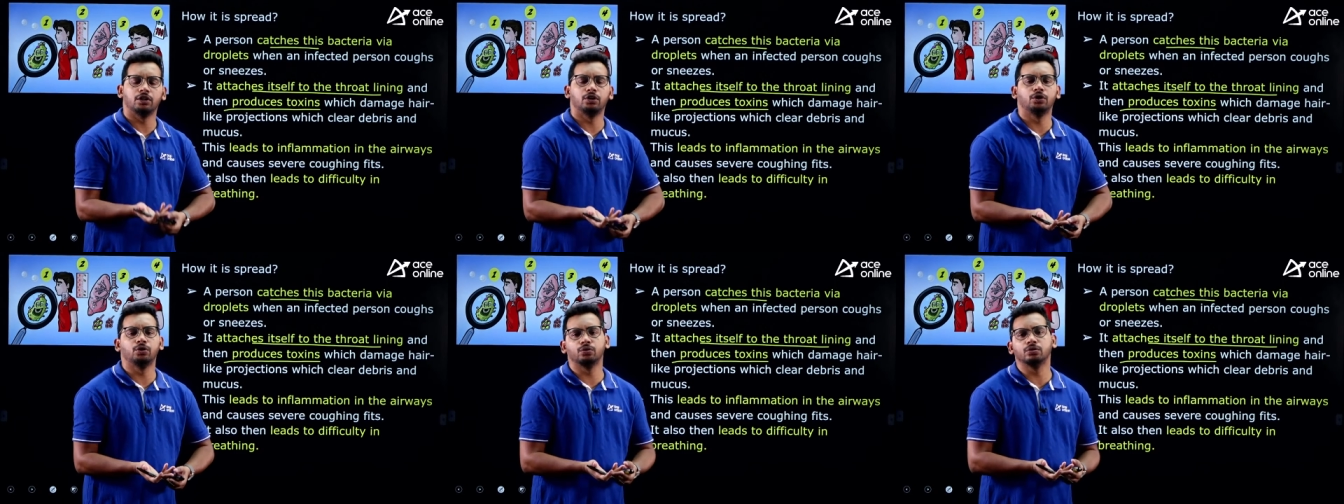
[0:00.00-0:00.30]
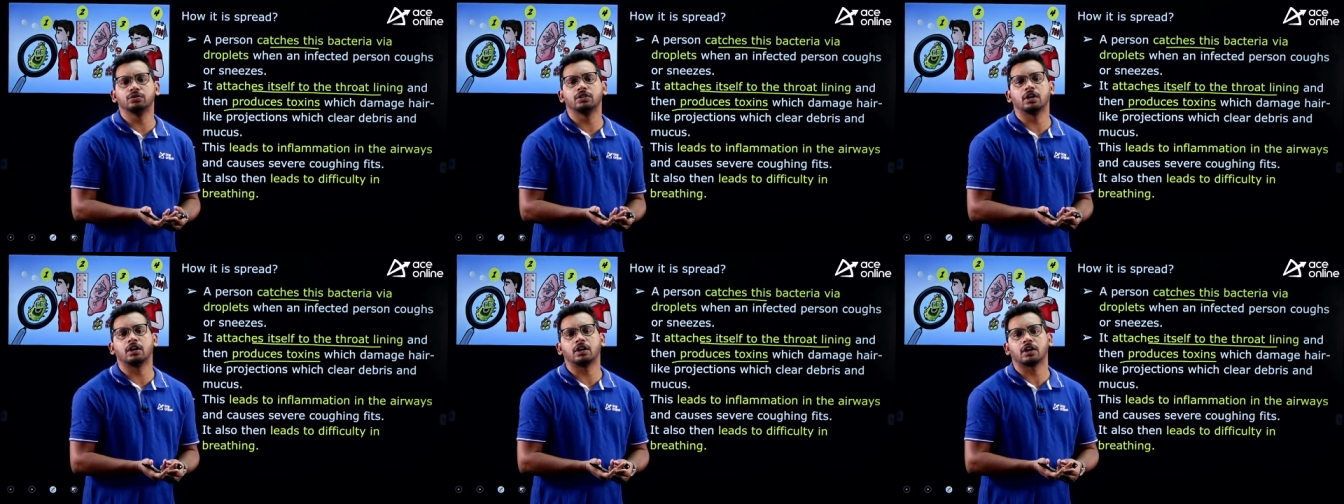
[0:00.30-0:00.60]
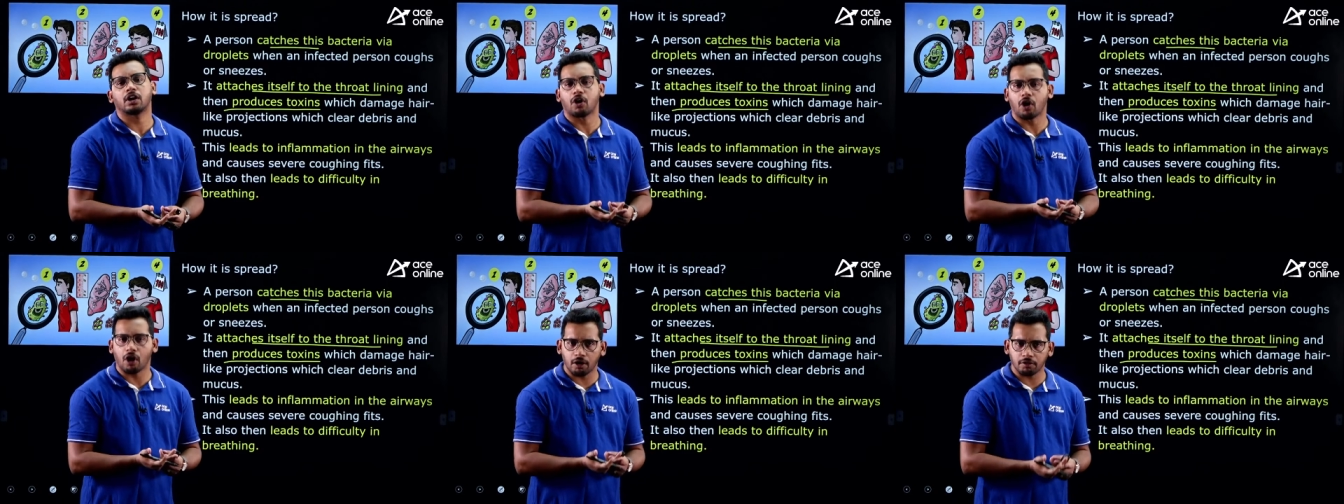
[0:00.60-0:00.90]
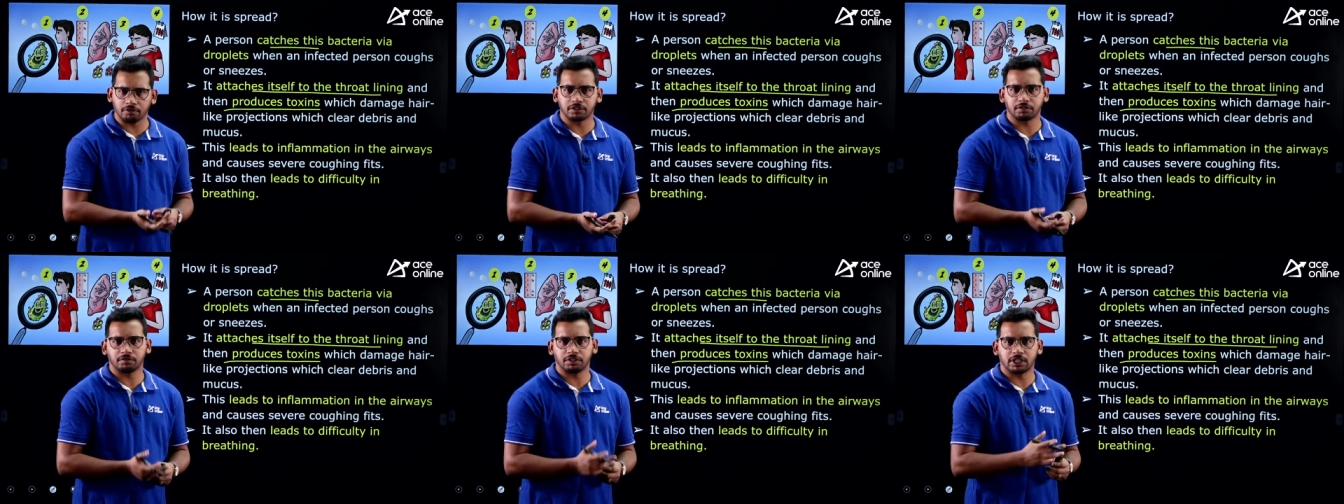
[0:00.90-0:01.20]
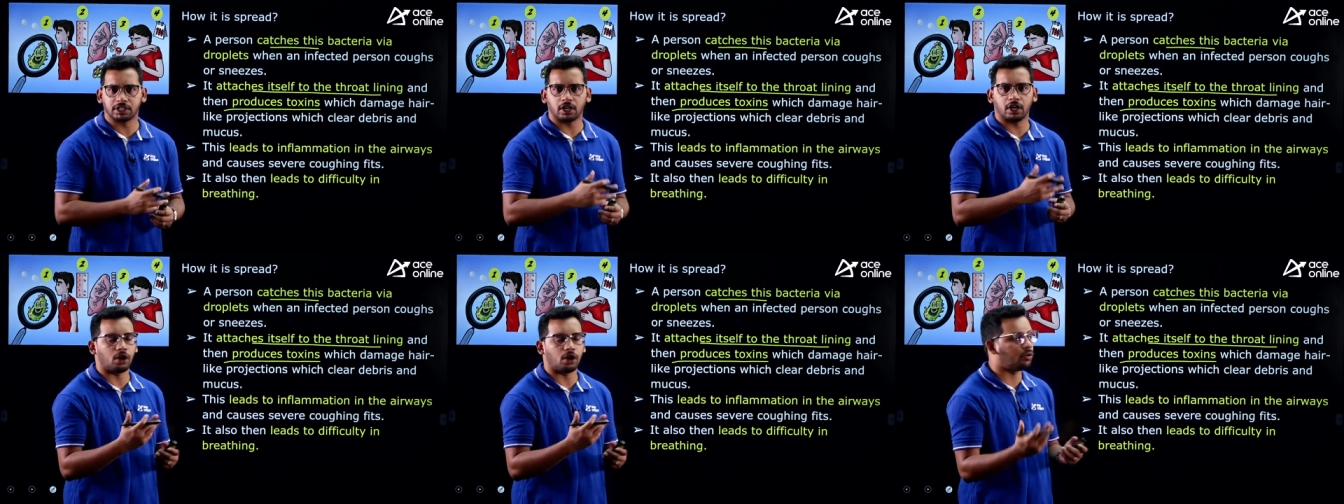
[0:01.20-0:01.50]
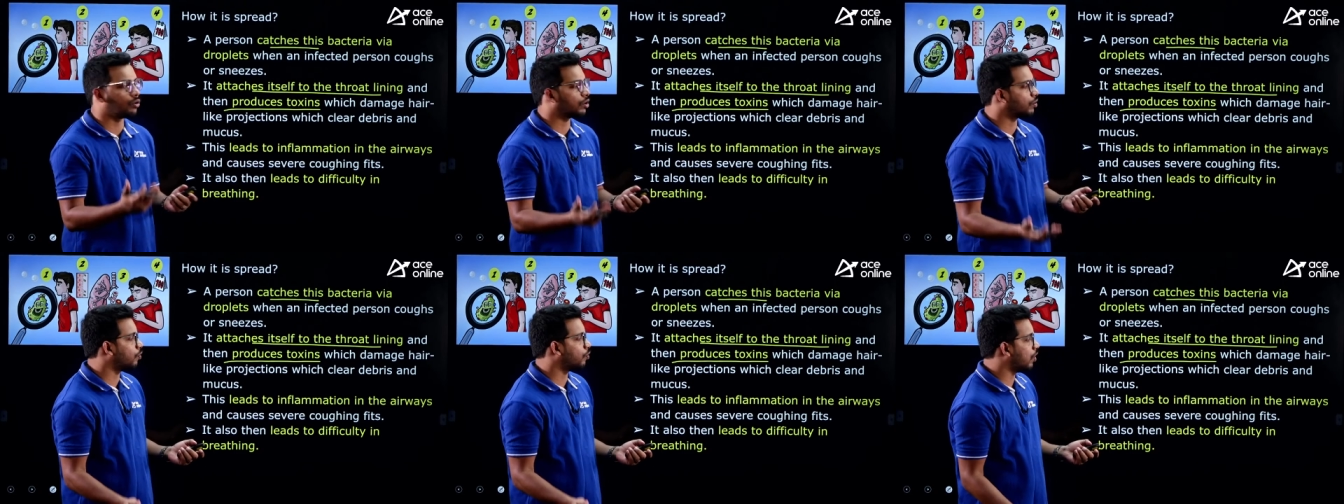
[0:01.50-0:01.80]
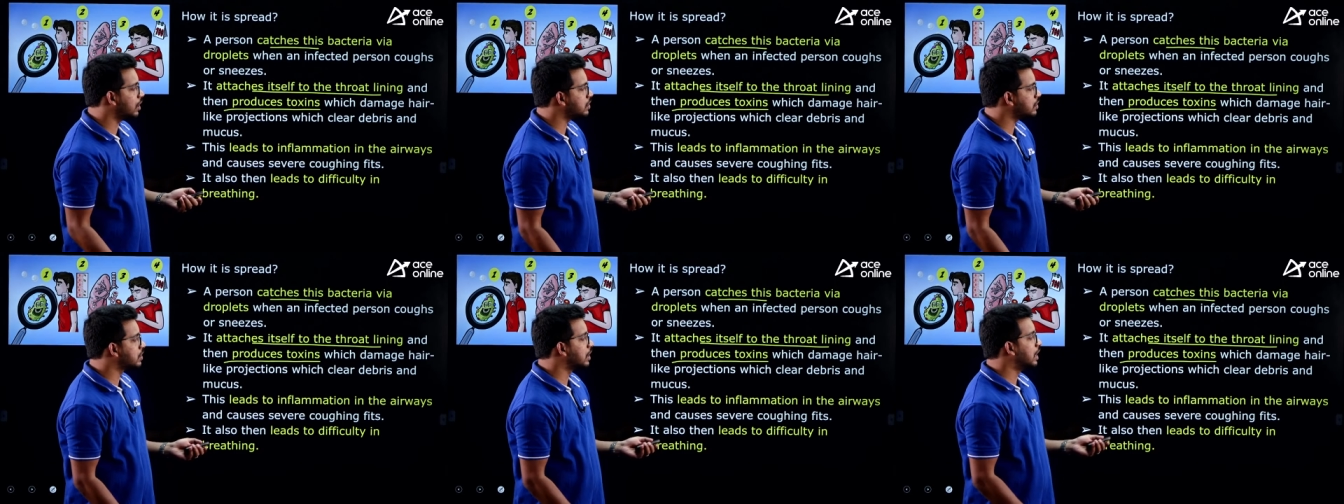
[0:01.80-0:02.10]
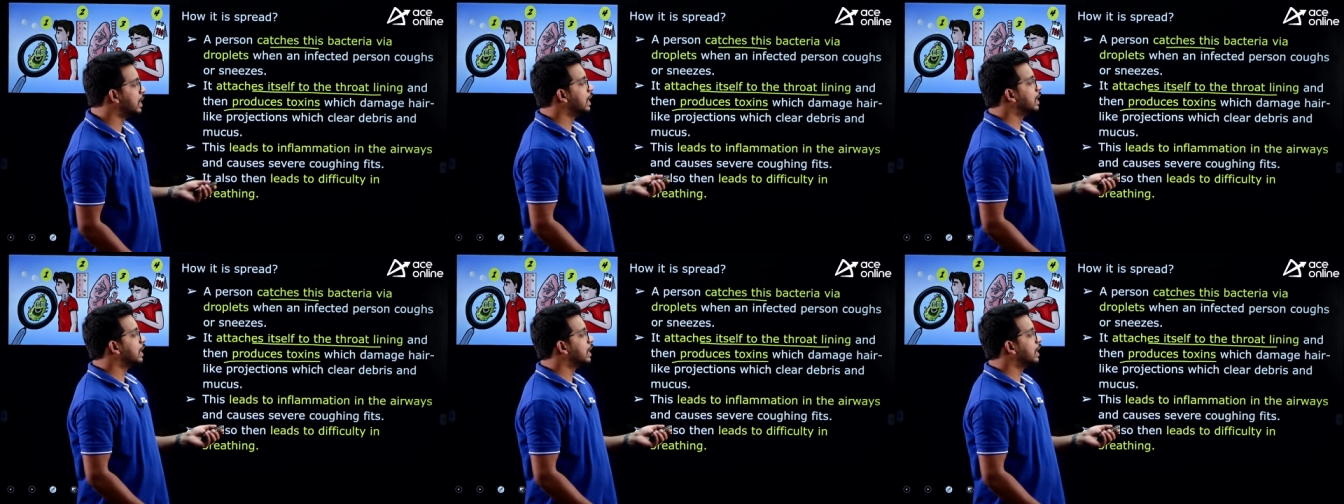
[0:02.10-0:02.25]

do the coughs with a louder voice